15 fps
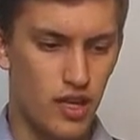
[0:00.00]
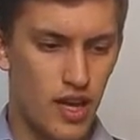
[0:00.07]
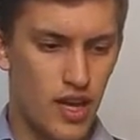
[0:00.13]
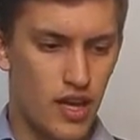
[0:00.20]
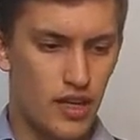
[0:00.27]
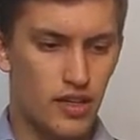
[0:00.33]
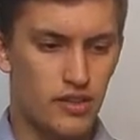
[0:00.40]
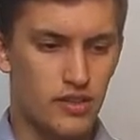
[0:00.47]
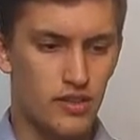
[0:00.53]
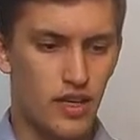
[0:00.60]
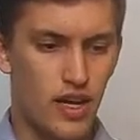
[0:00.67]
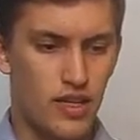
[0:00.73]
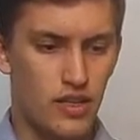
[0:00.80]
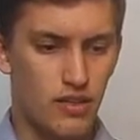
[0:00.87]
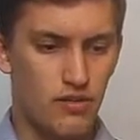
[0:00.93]

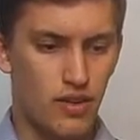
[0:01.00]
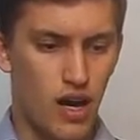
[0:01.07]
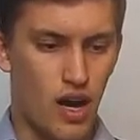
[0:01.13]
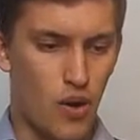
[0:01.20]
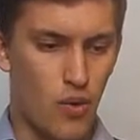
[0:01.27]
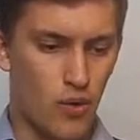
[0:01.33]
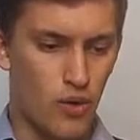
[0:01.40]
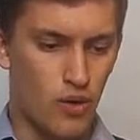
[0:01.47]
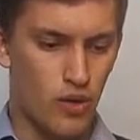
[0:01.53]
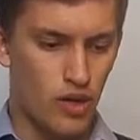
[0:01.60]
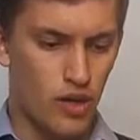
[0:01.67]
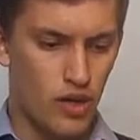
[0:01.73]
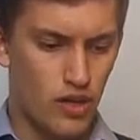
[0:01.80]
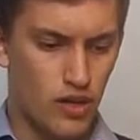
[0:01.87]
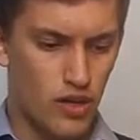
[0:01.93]
inside of
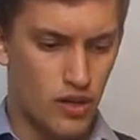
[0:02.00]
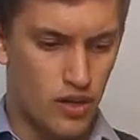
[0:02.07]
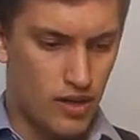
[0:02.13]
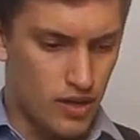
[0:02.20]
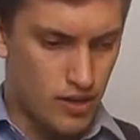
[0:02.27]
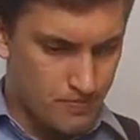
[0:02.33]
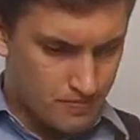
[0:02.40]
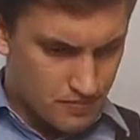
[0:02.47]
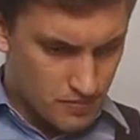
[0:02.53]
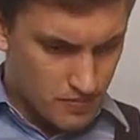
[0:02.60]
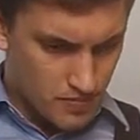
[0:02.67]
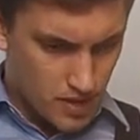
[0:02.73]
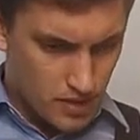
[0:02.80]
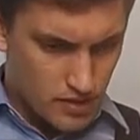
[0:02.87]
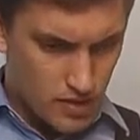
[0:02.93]
our
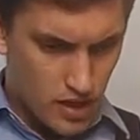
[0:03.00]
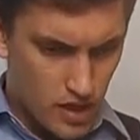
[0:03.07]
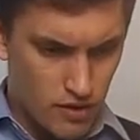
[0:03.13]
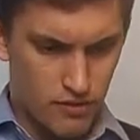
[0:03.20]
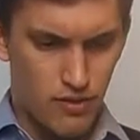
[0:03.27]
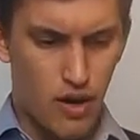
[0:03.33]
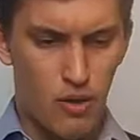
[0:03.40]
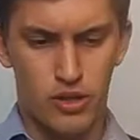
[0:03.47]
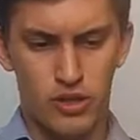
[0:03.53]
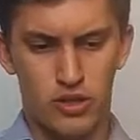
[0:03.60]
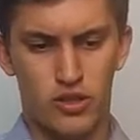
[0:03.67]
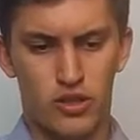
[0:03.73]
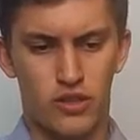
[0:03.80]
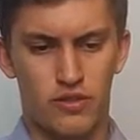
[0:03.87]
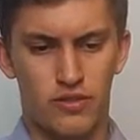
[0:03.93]

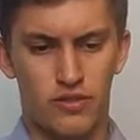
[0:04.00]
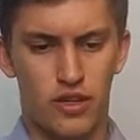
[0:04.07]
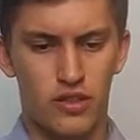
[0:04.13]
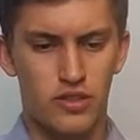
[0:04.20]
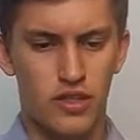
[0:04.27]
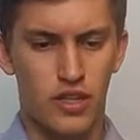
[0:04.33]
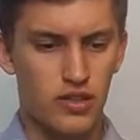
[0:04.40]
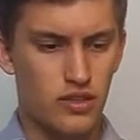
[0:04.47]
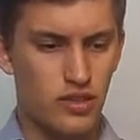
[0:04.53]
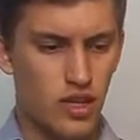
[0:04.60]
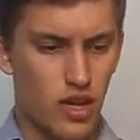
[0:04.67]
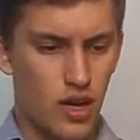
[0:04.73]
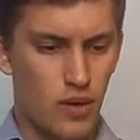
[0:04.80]
Docker frontend,